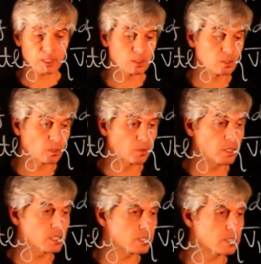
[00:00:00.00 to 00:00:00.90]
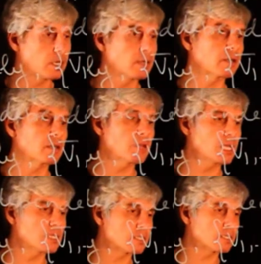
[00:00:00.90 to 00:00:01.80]
so this
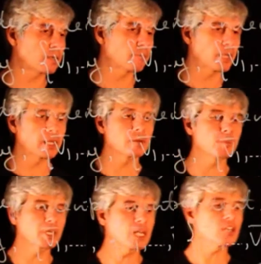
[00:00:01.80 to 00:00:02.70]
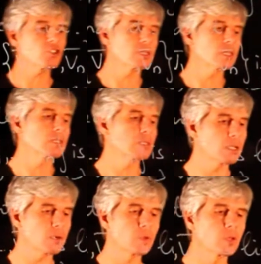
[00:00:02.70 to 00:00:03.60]
creates a complication
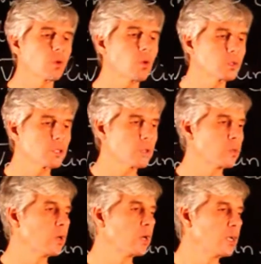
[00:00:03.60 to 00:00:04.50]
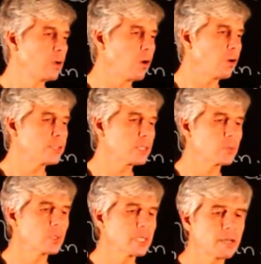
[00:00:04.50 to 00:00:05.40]
that we'll also often
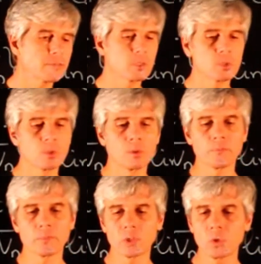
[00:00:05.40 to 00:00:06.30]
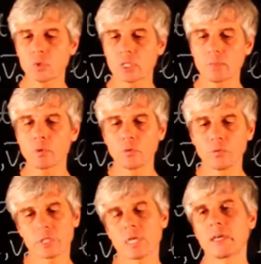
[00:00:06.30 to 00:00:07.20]
will have to use in
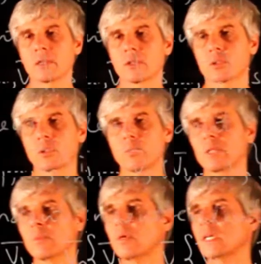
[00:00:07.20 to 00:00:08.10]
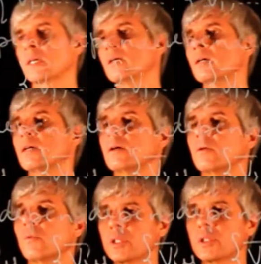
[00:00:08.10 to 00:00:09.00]
proofs. So when we
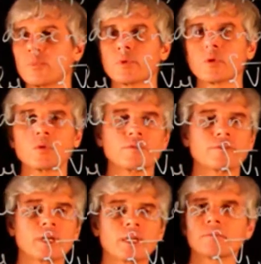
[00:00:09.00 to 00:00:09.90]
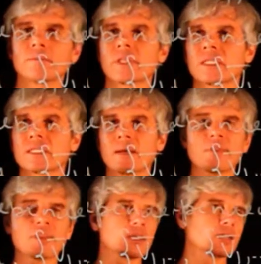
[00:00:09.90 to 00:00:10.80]
want to prove that
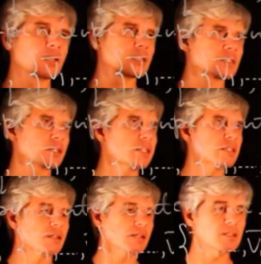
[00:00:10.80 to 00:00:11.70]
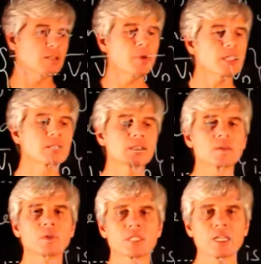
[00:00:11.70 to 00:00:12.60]
something is linearly independent,
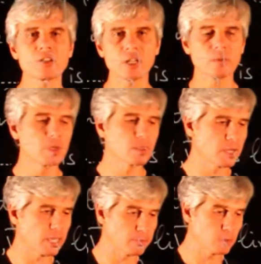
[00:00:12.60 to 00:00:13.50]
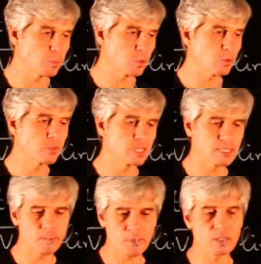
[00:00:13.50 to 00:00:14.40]
we essentially will have to prove that
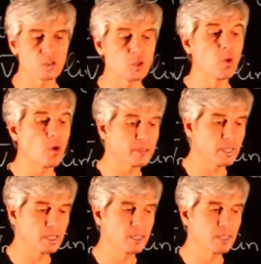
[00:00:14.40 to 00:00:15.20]
something is not